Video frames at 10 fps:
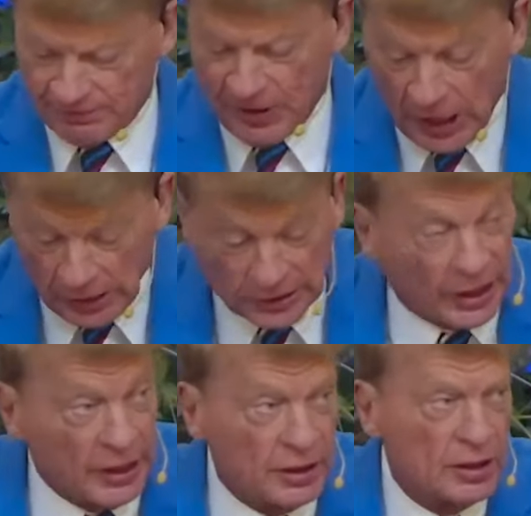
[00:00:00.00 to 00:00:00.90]

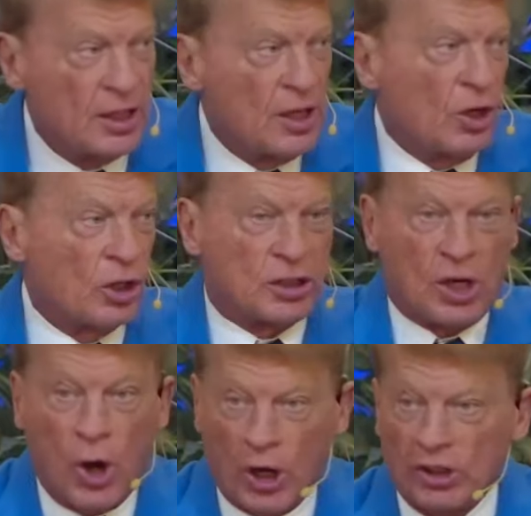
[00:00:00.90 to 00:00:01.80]
vulgar or
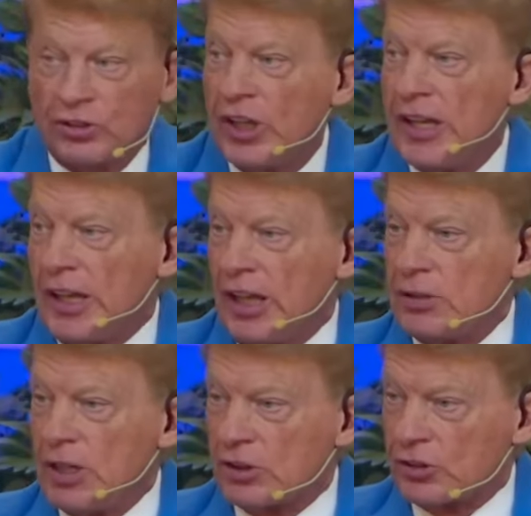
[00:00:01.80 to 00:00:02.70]
coarse in
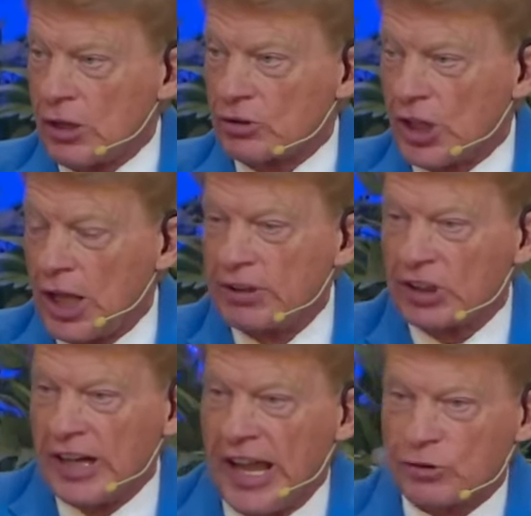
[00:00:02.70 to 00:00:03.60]
the book of Song of Solomon.
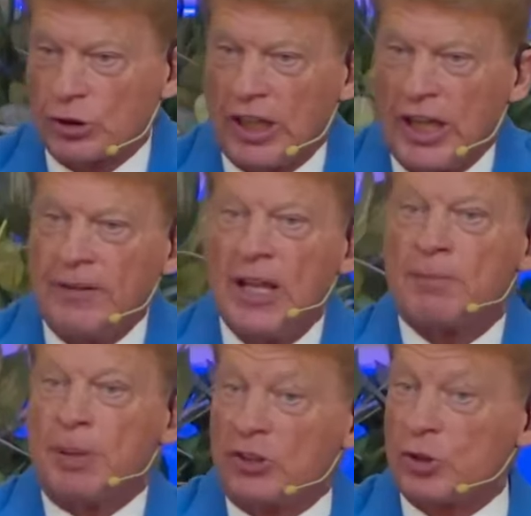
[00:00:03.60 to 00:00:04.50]
It's a natural love
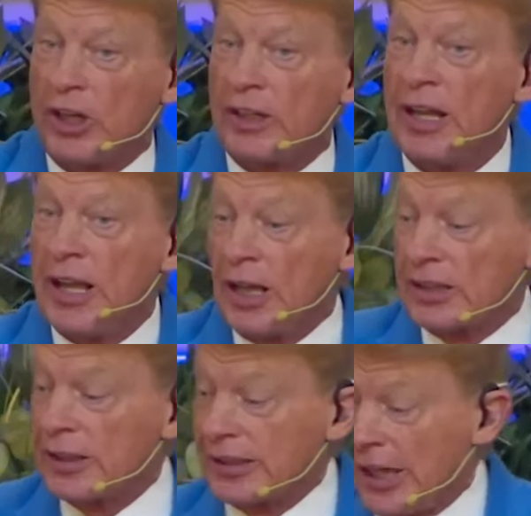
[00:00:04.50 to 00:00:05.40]
picturing the